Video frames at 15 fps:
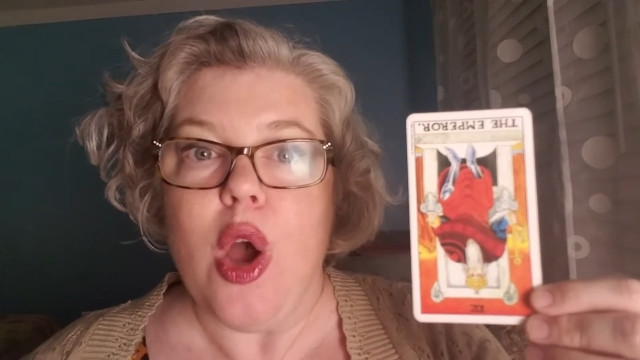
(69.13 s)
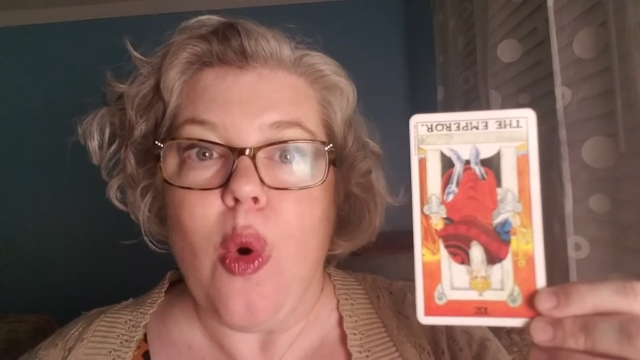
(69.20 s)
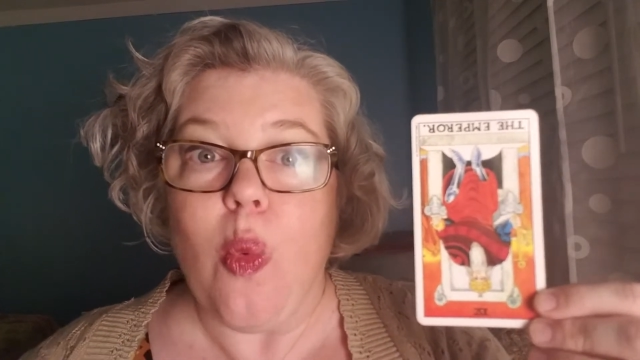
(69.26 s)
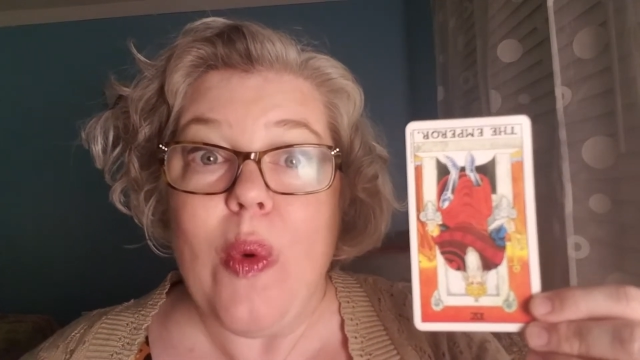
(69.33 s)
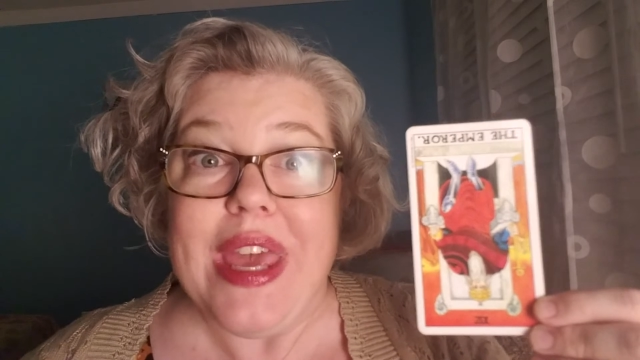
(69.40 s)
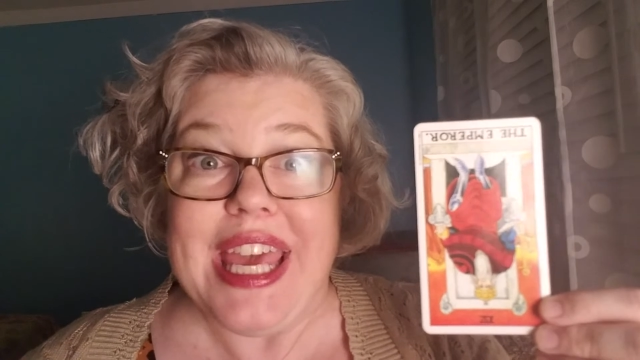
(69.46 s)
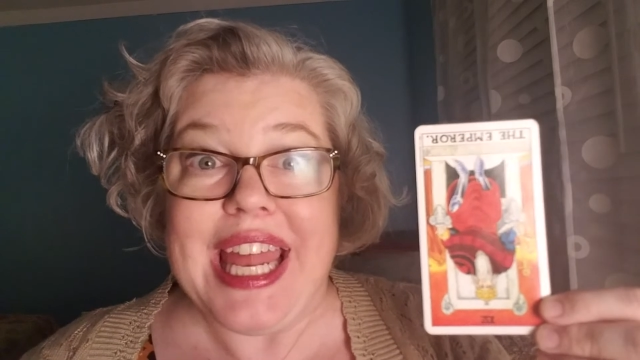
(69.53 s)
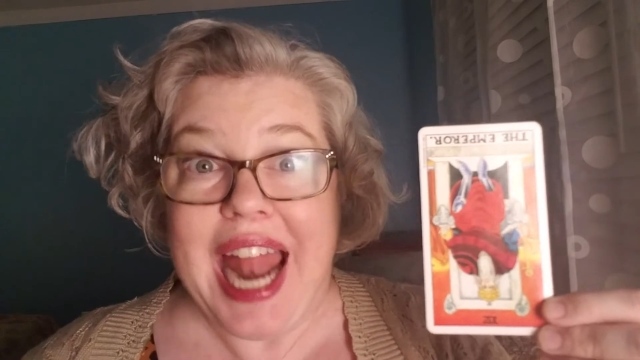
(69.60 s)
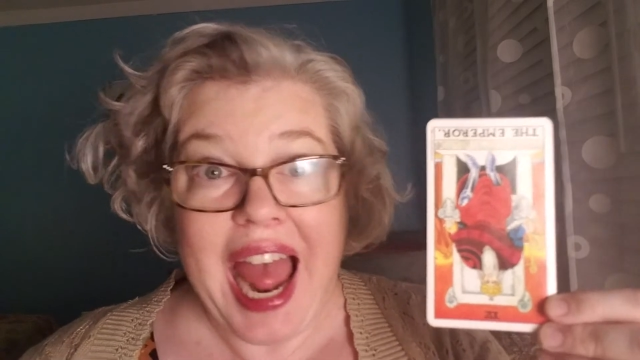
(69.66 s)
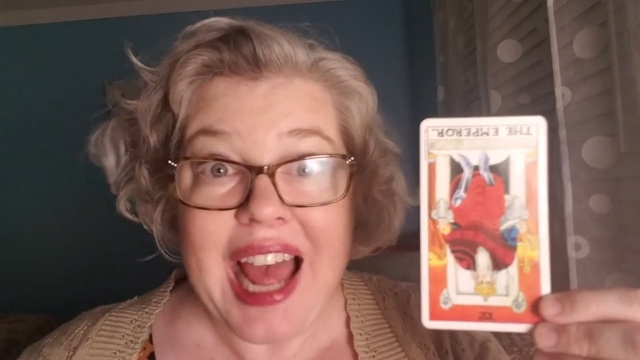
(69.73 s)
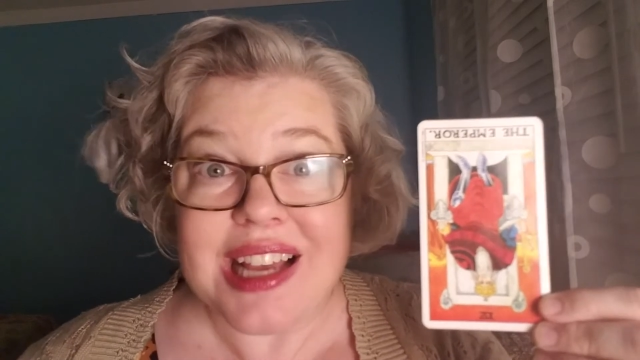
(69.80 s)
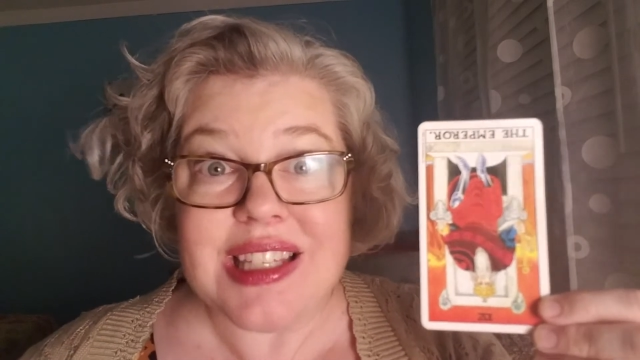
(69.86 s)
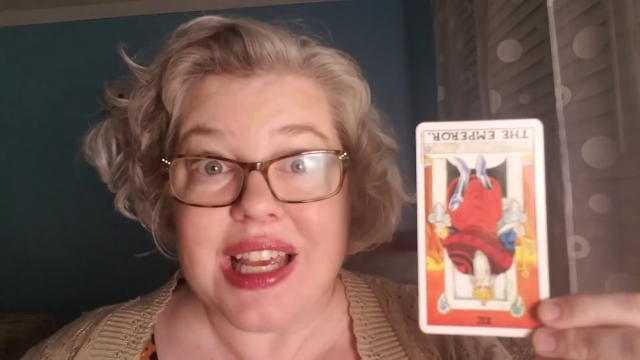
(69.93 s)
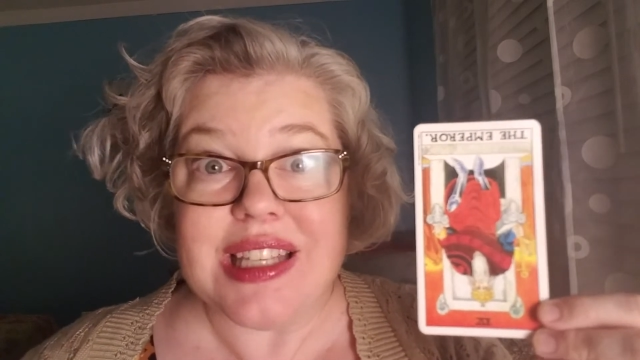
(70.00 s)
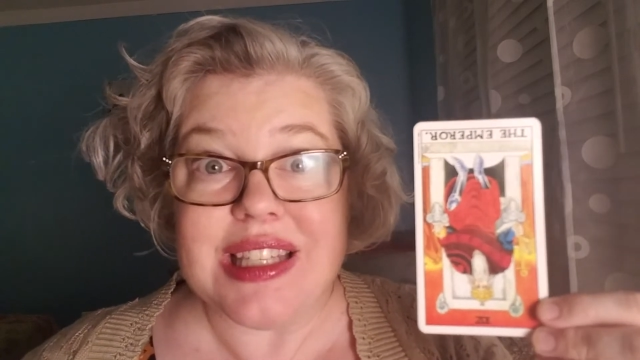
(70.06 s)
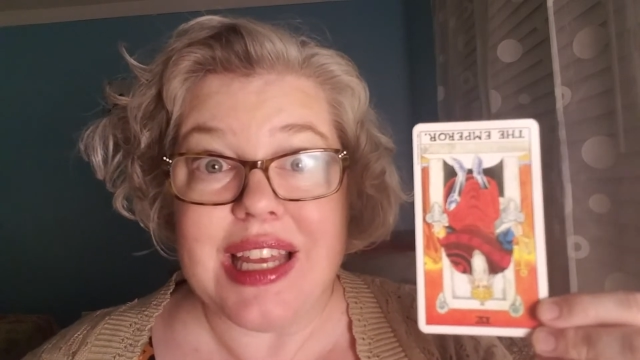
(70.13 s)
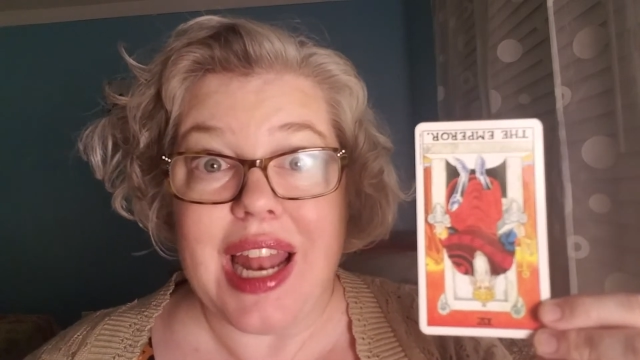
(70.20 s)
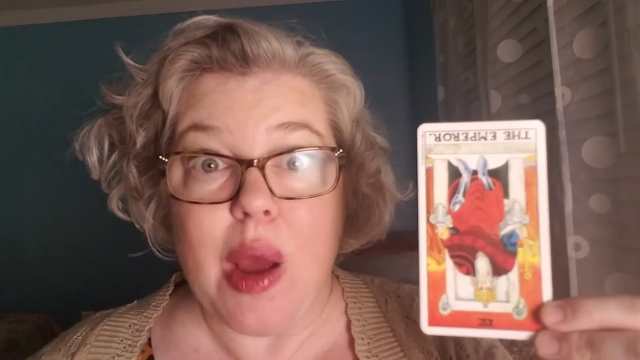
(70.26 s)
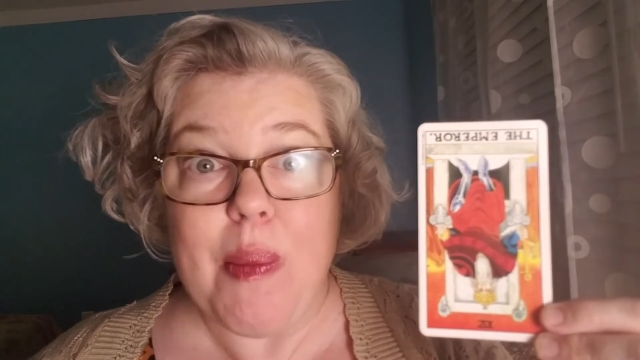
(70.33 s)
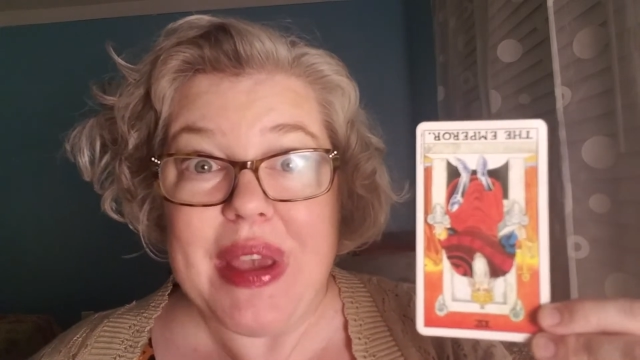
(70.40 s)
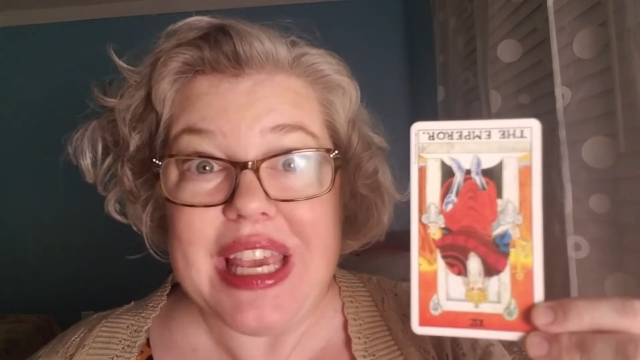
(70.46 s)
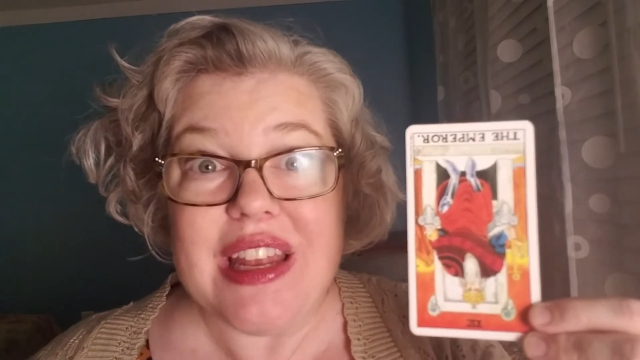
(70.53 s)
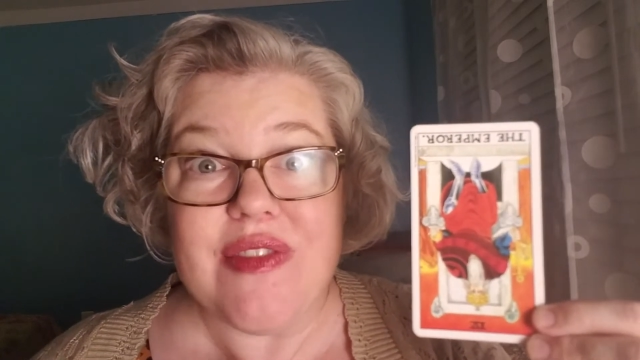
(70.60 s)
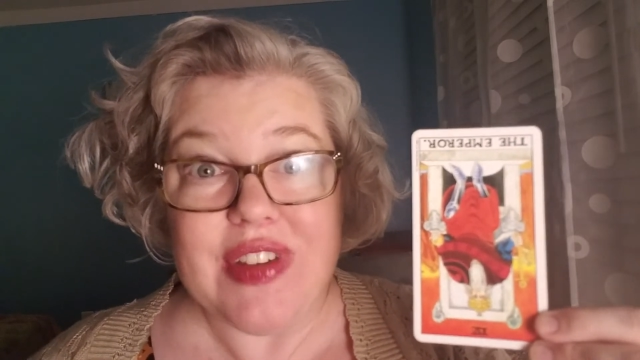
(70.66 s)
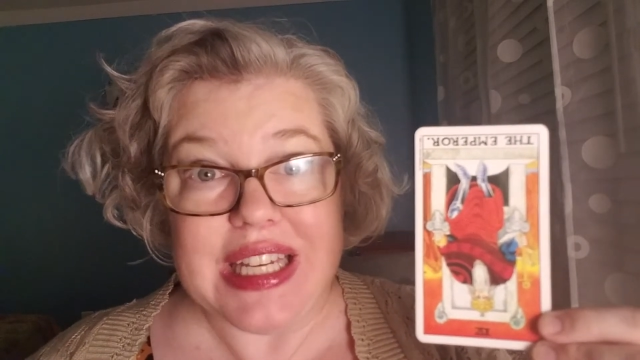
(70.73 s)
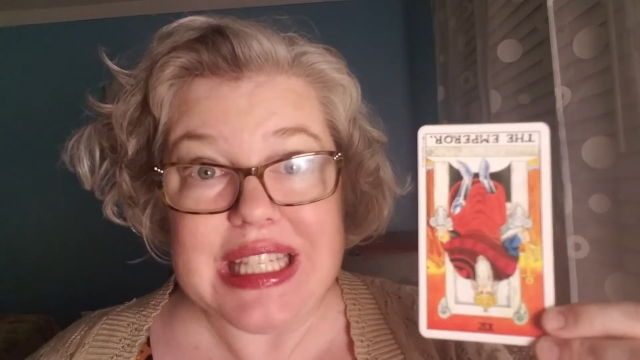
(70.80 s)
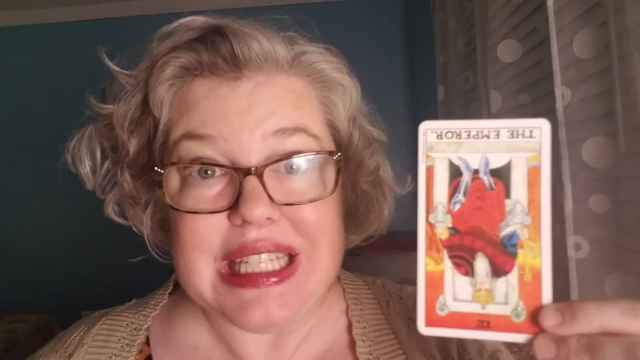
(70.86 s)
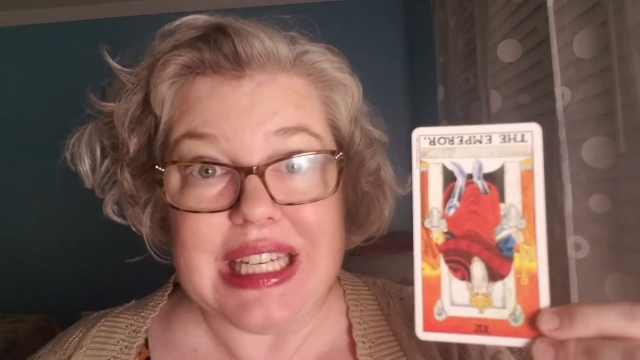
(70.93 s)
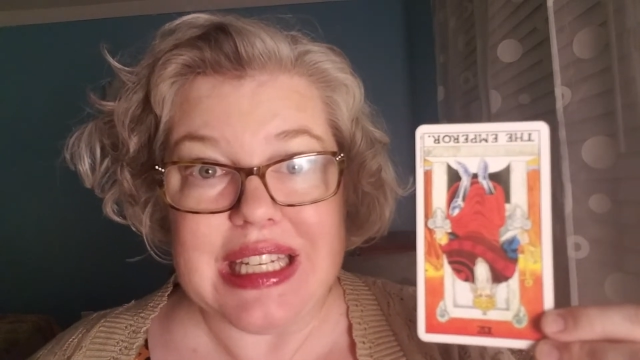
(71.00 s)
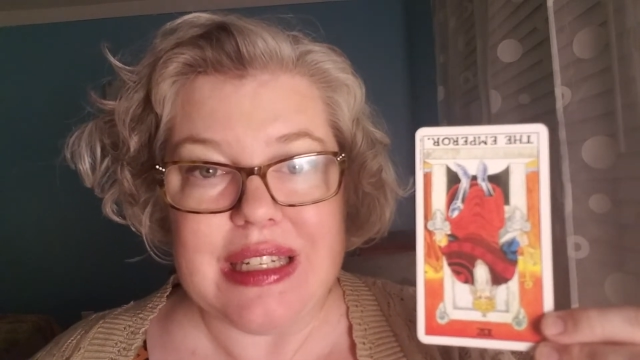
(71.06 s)
we can access it and we can
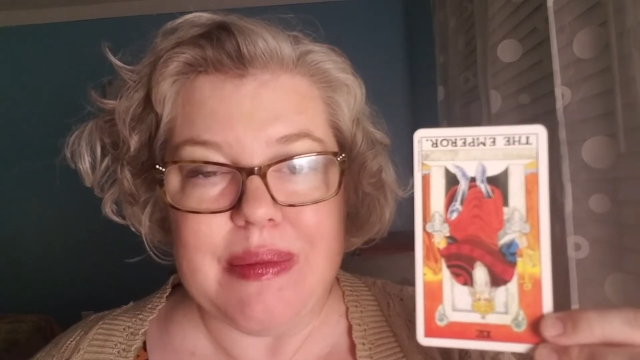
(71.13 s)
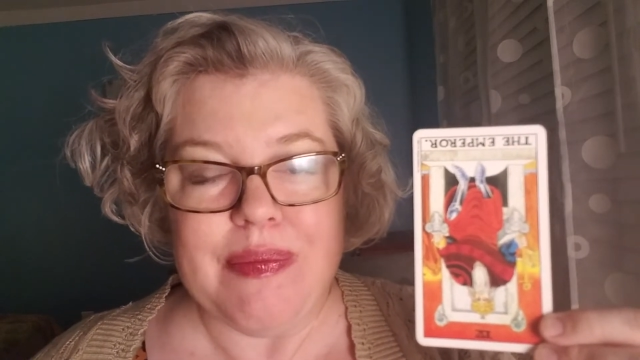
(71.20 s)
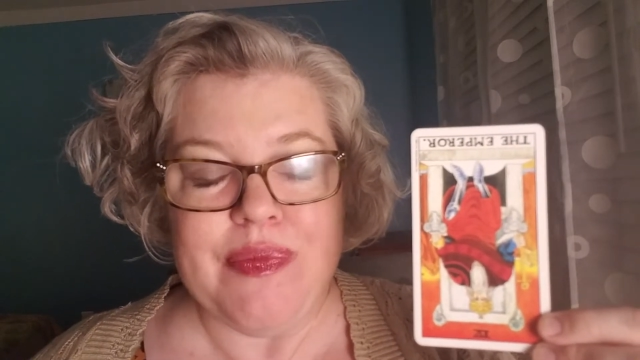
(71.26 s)
fix it.